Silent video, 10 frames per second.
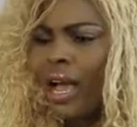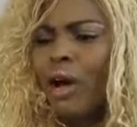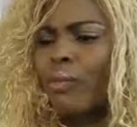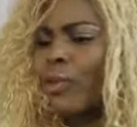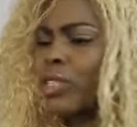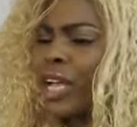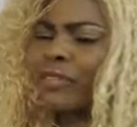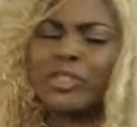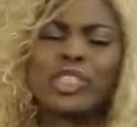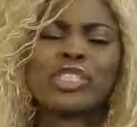How much
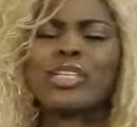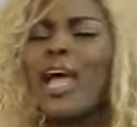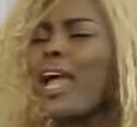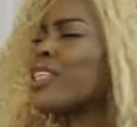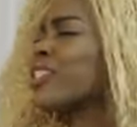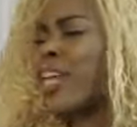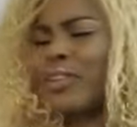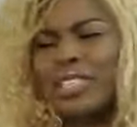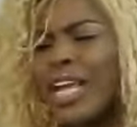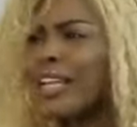I
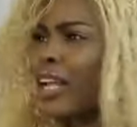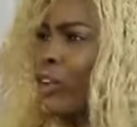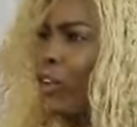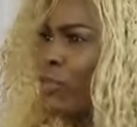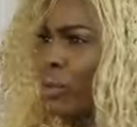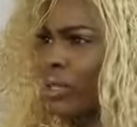cherish and I love